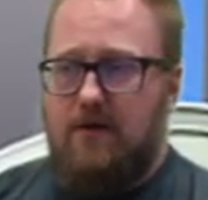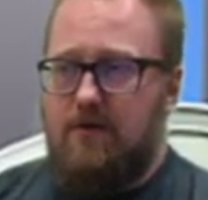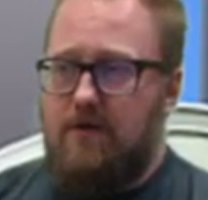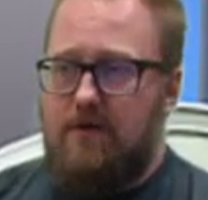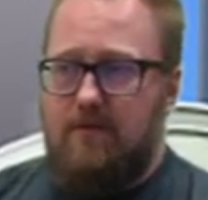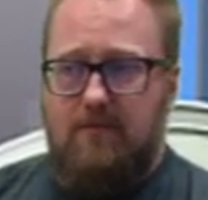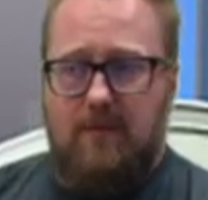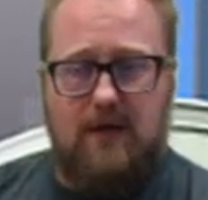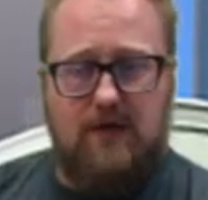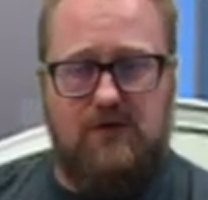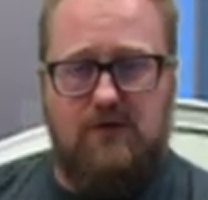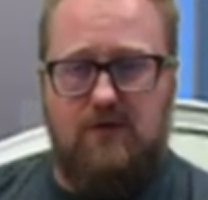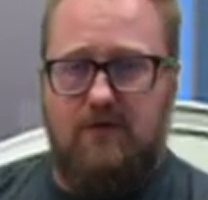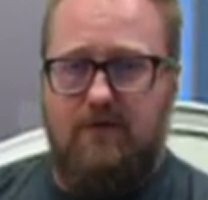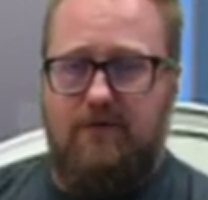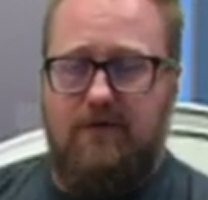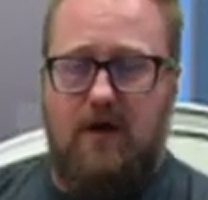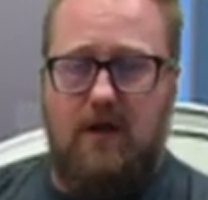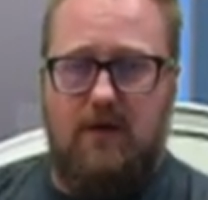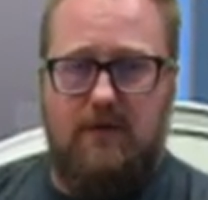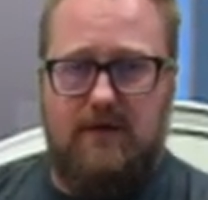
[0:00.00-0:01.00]
You can make sure you
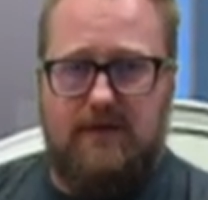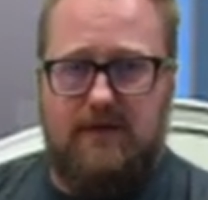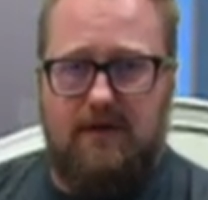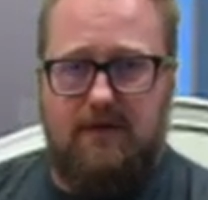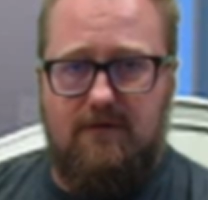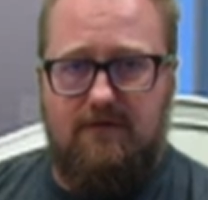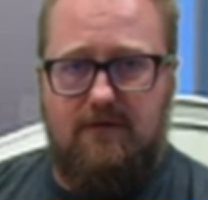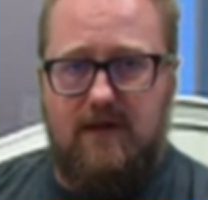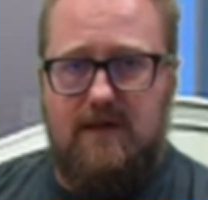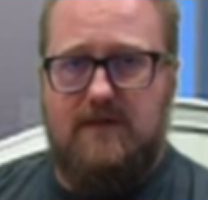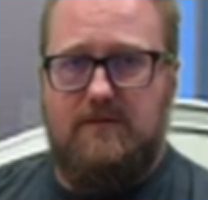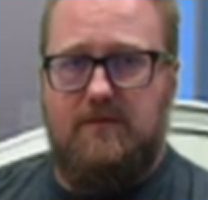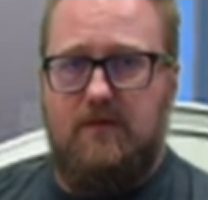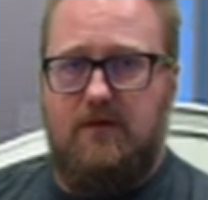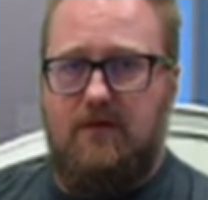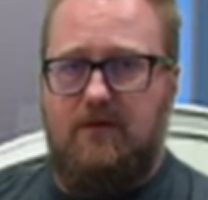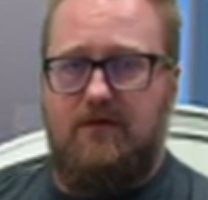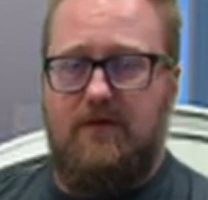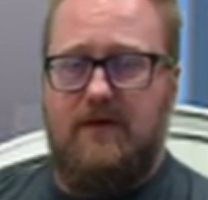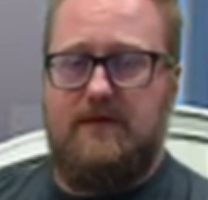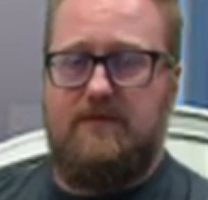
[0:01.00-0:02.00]
follow us on Facebook,
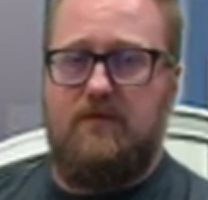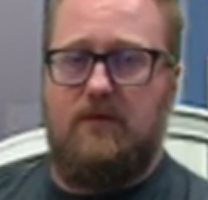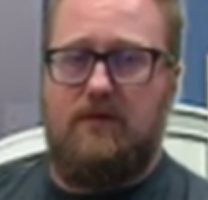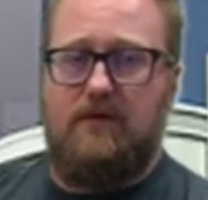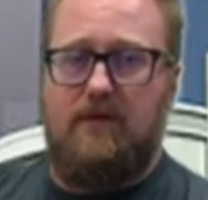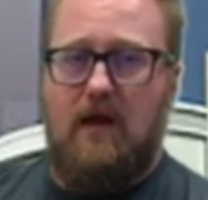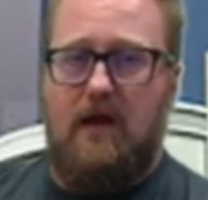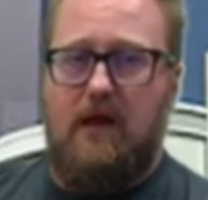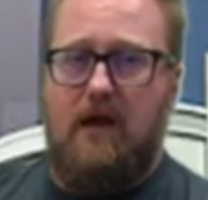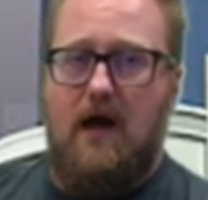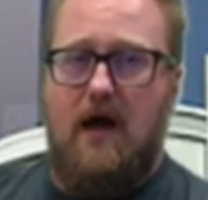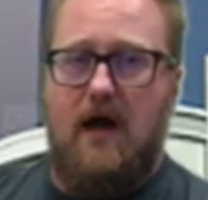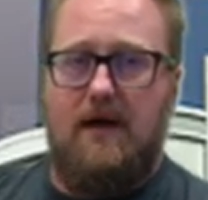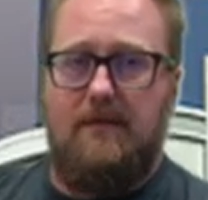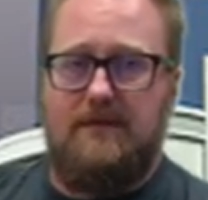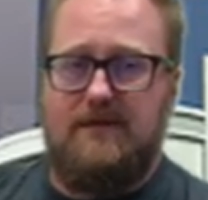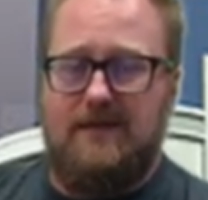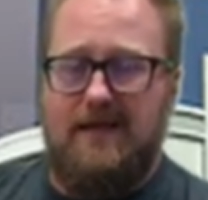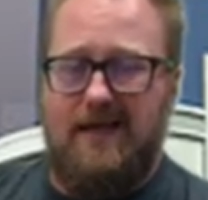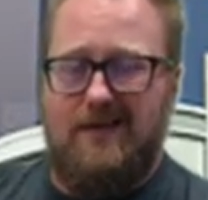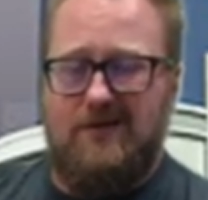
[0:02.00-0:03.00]

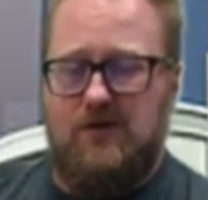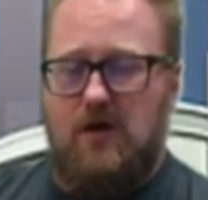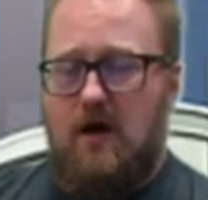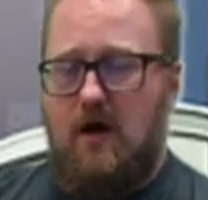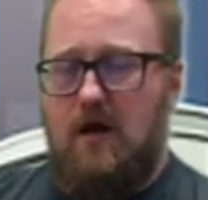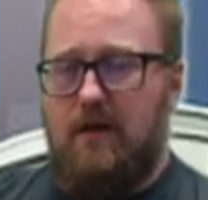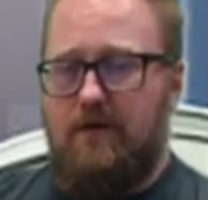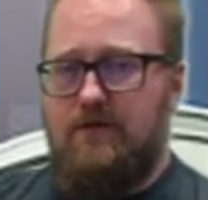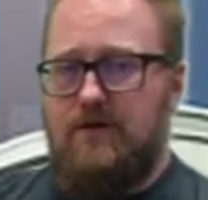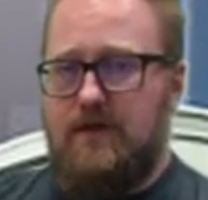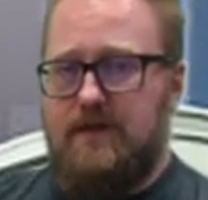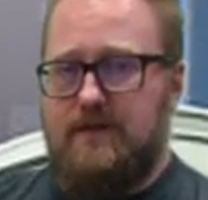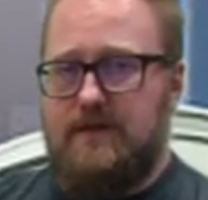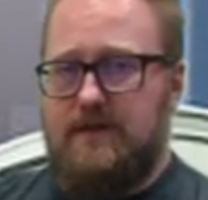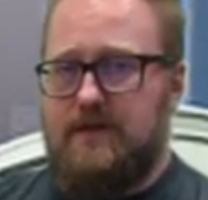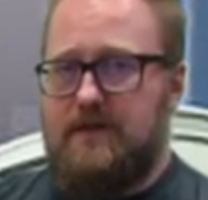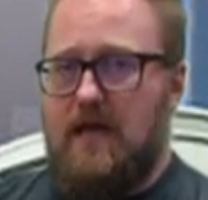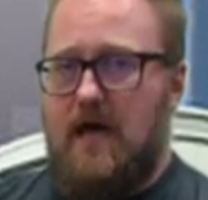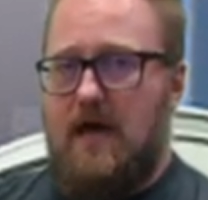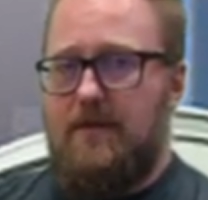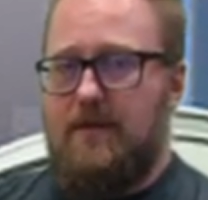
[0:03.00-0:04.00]

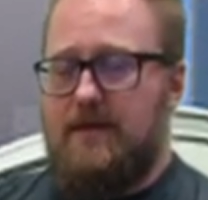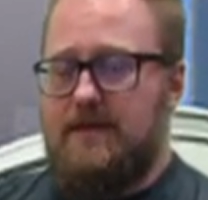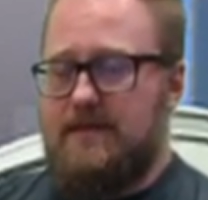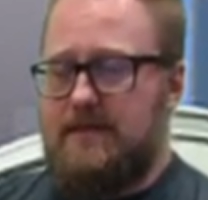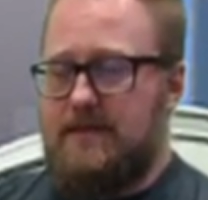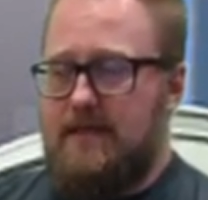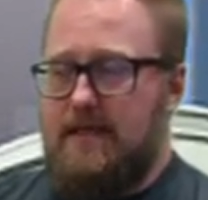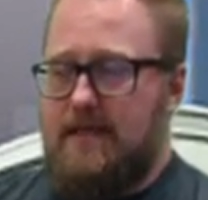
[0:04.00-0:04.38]
facebook.com/HallofJusticeComics.